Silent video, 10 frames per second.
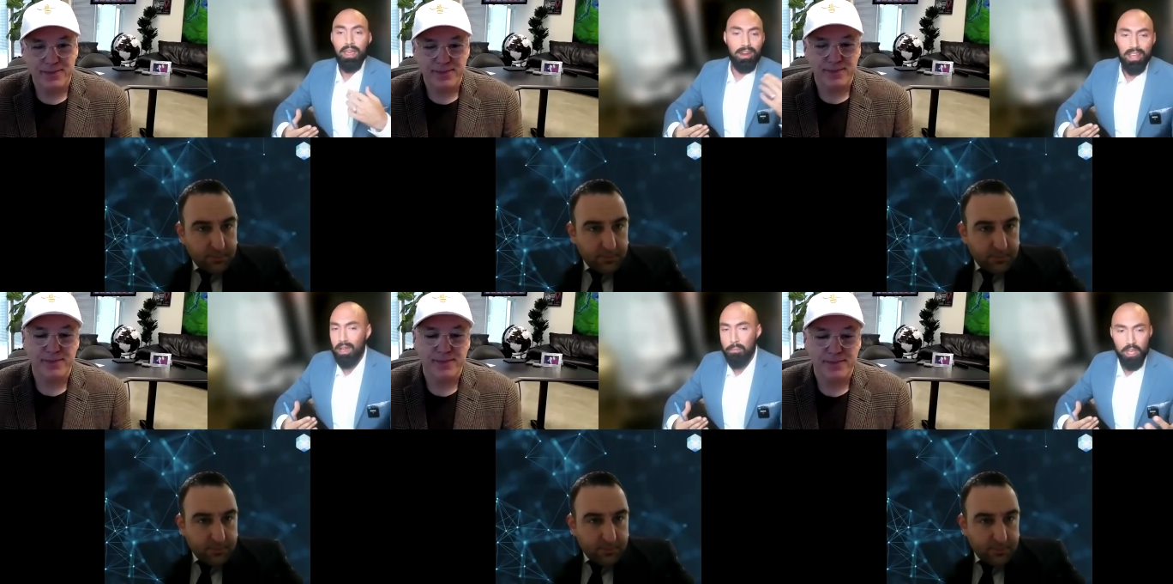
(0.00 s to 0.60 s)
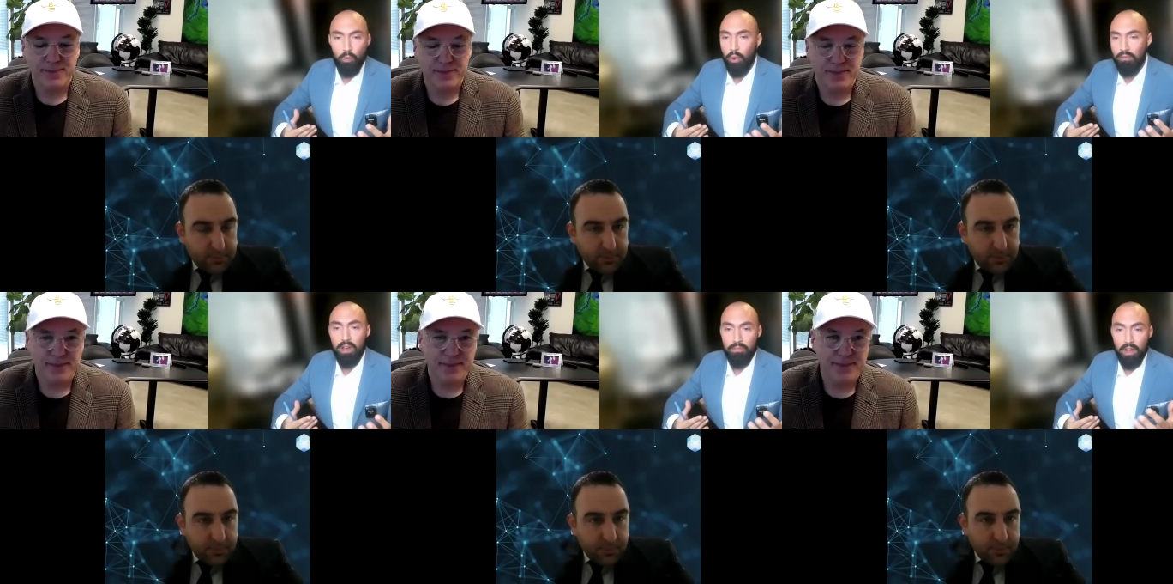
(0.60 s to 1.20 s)
Speaker 1: and
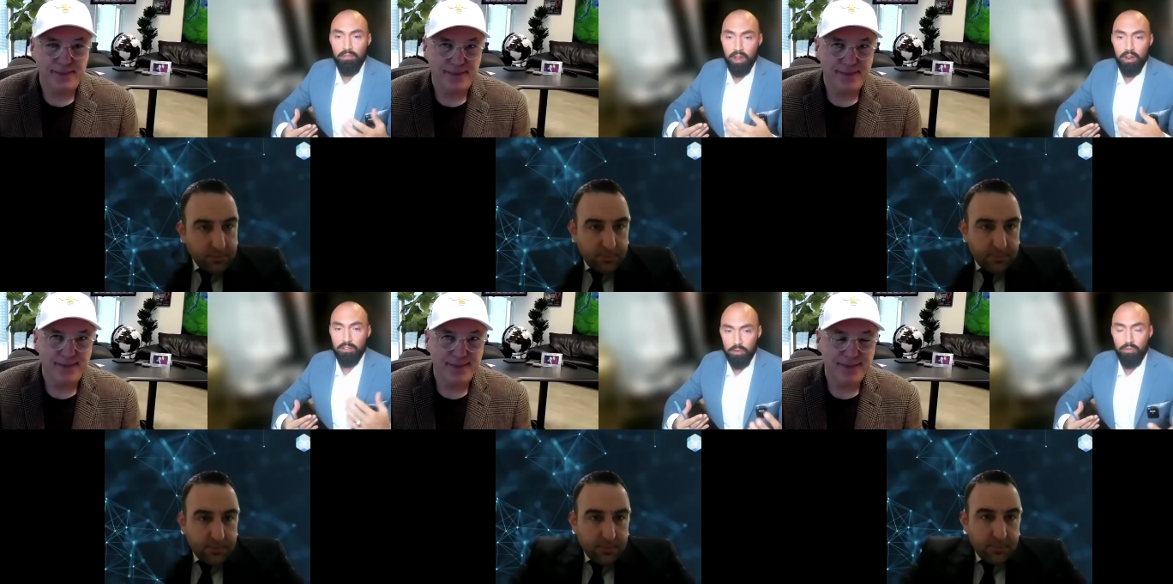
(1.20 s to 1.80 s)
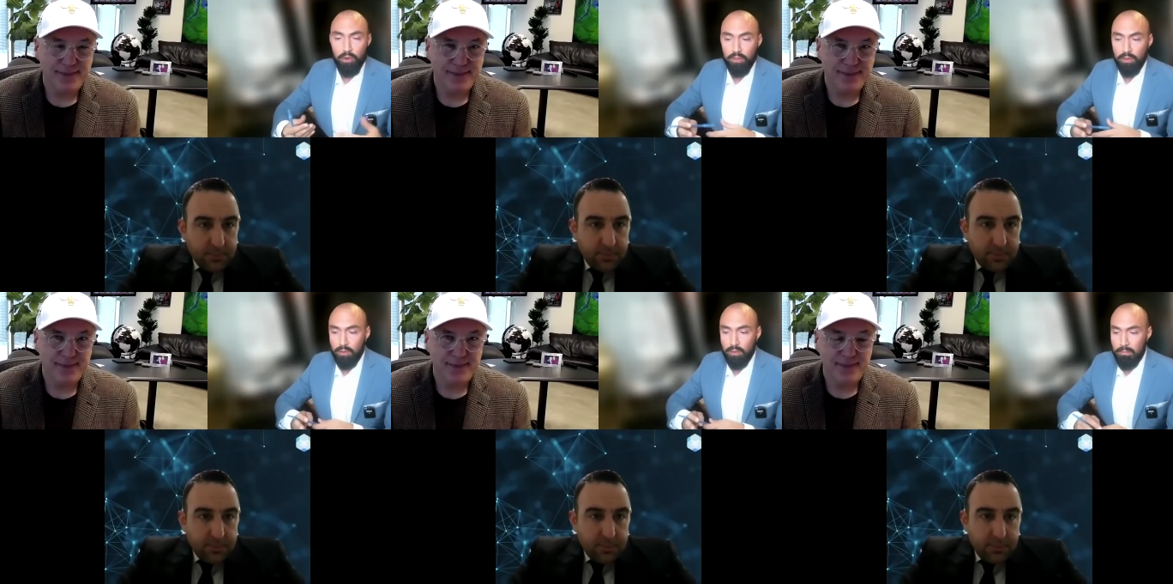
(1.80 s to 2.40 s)
EIP-1559 and so forth?
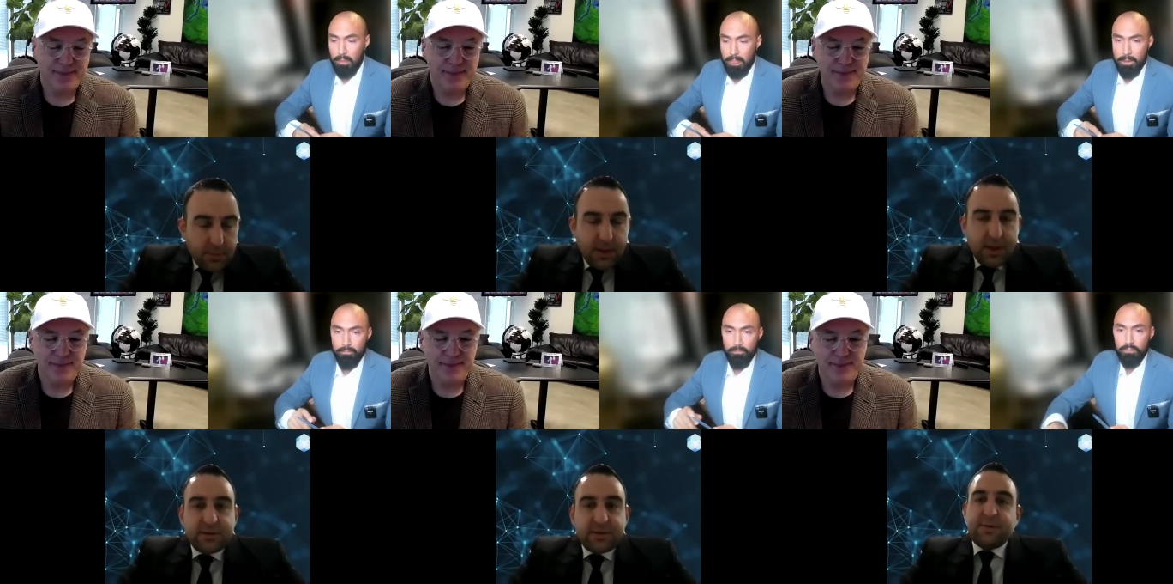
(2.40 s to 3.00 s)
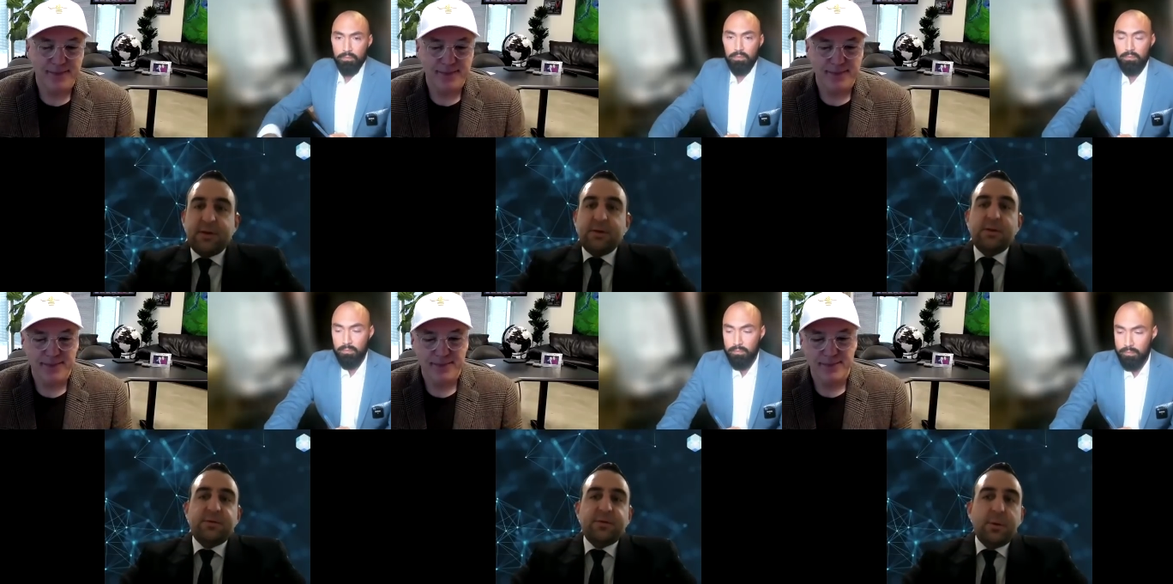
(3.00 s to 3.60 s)
Yeah,
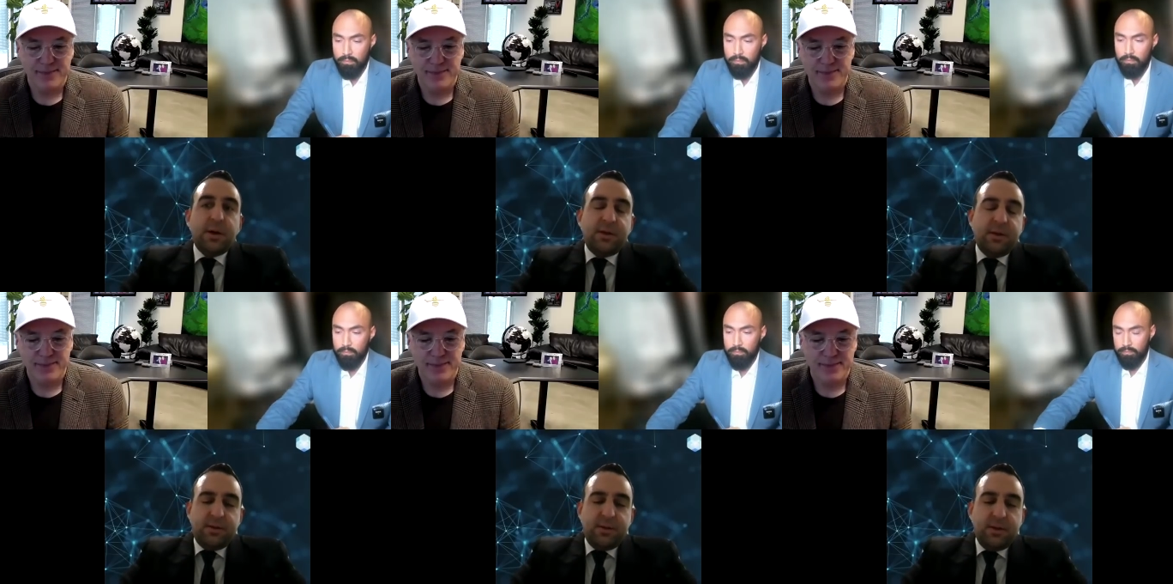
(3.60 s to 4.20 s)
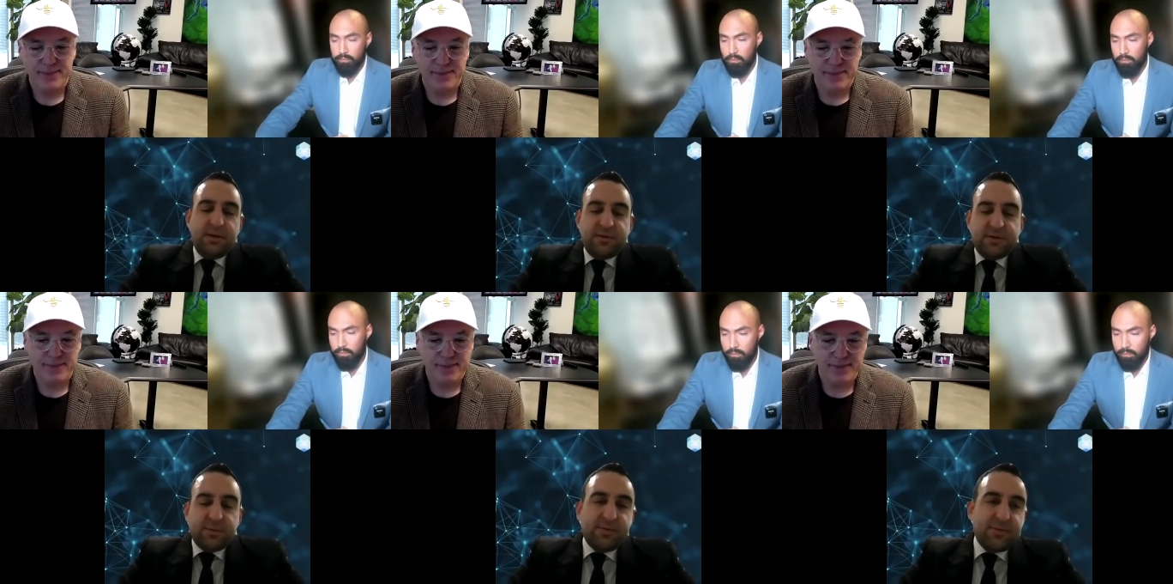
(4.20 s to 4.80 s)
definitely. So I think
Speaker 2: the
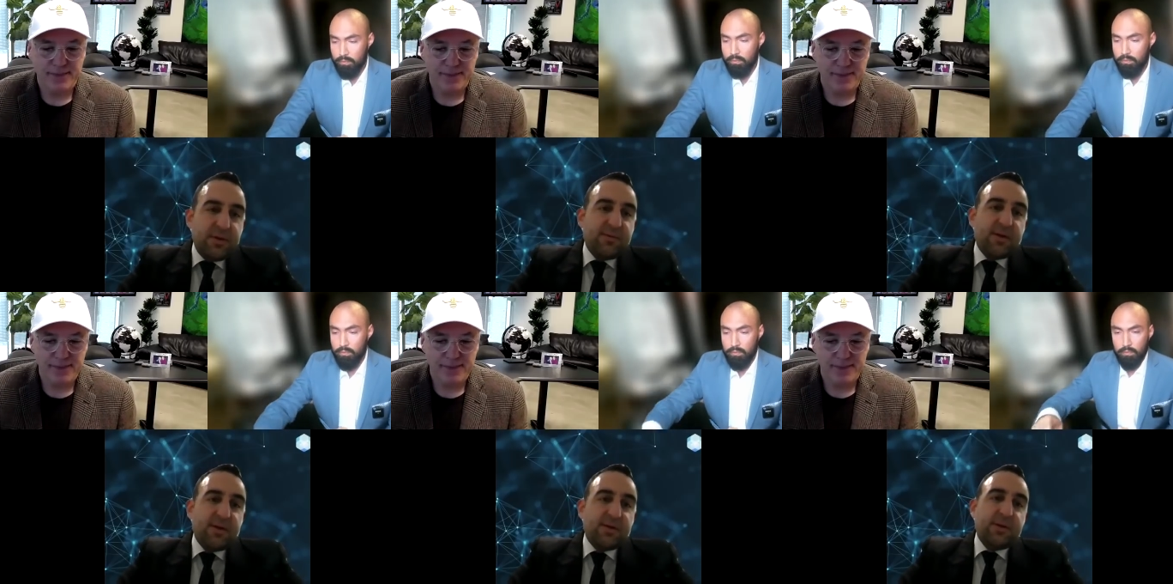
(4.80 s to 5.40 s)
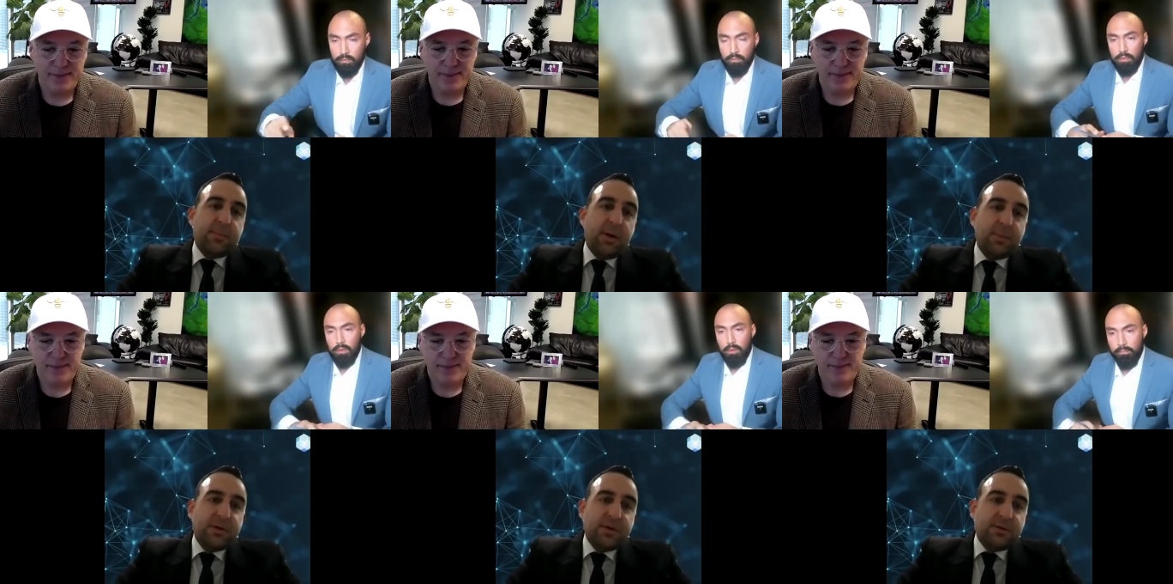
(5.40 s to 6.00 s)
easiest way for the investing
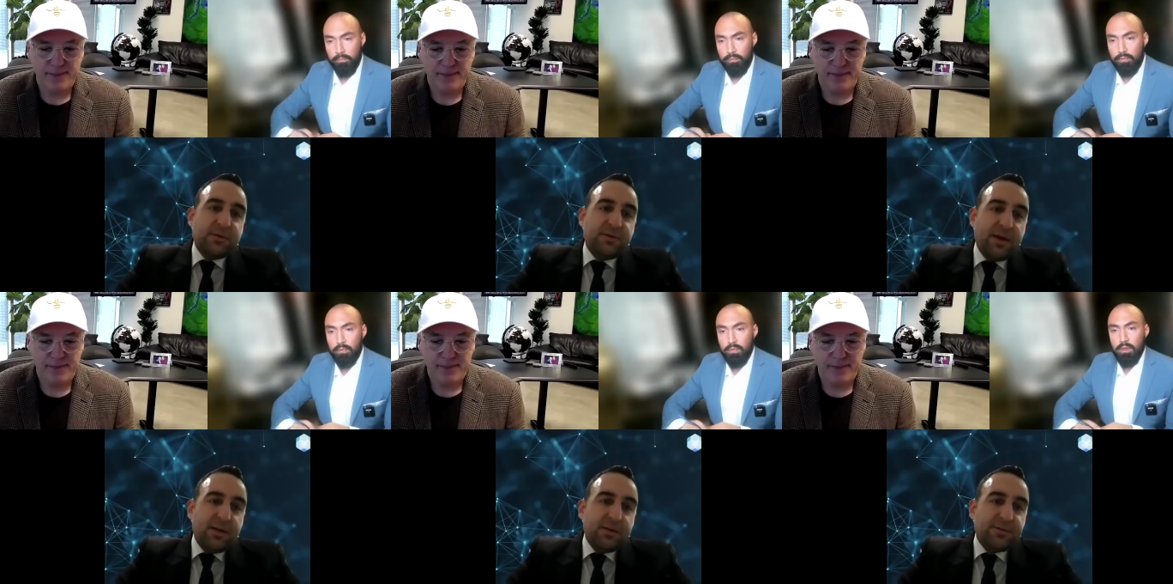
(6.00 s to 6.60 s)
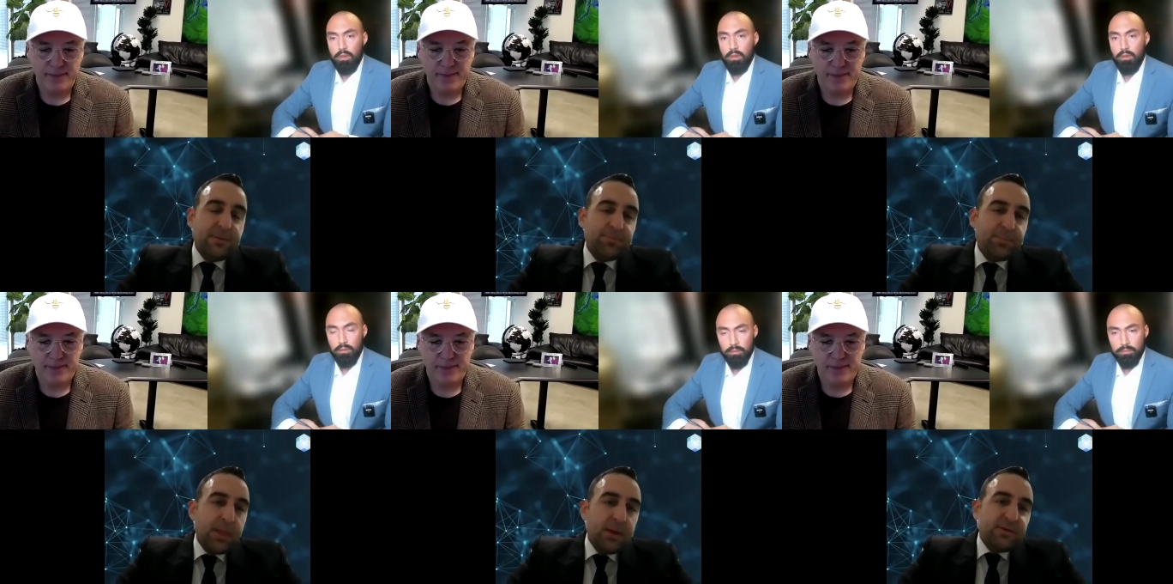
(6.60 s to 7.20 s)
public to understand this
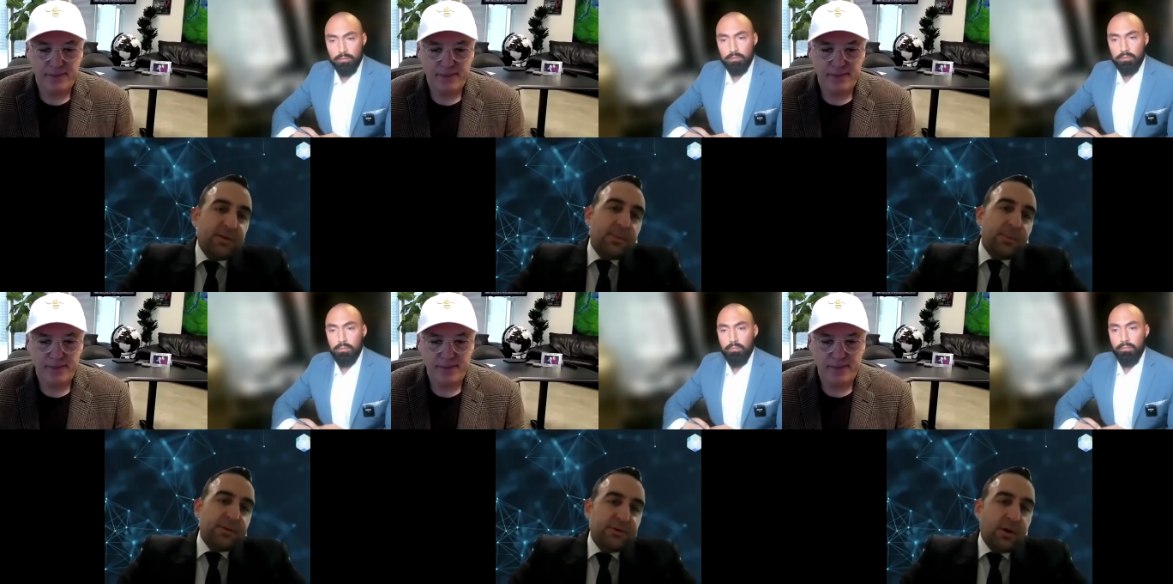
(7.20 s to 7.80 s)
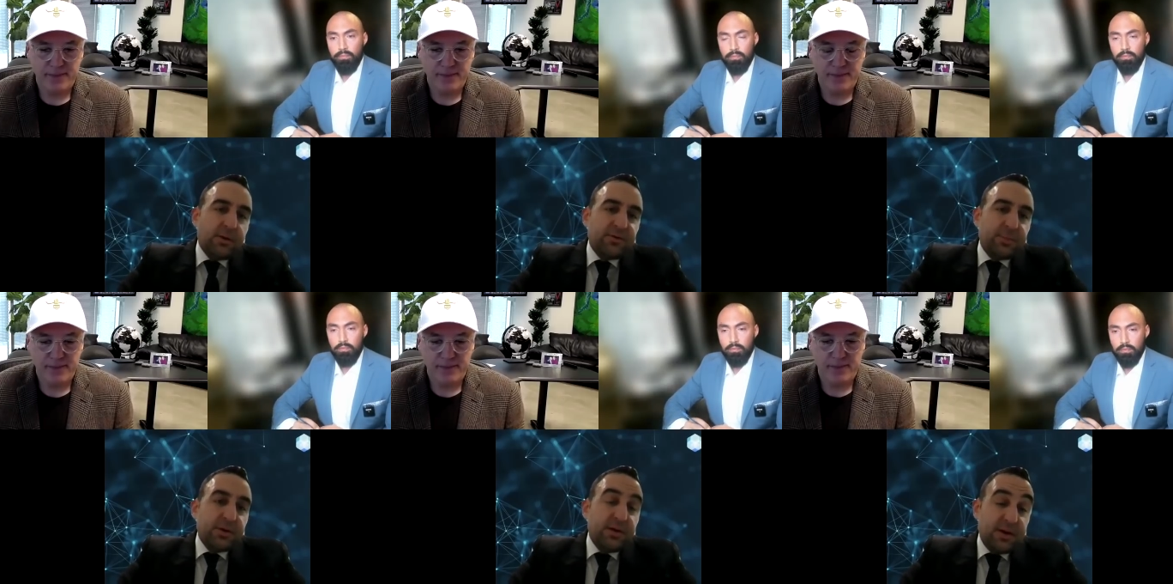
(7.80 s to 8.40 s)
is think about the dollars per